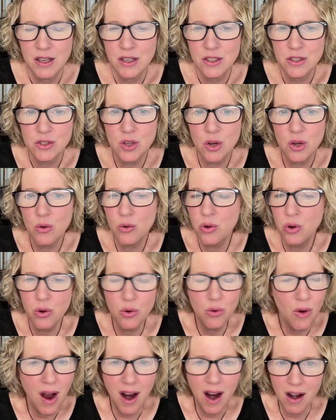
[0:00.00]
So,
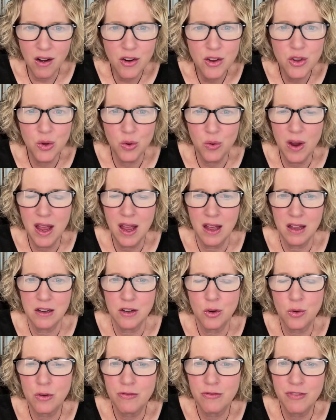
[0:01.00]
who are you at
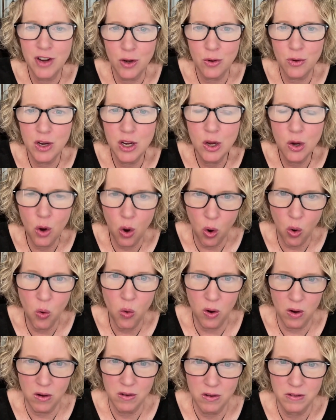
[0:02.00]
your very
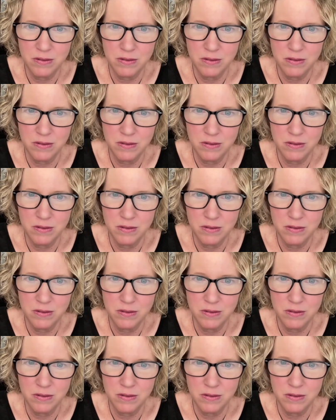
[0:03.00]
core?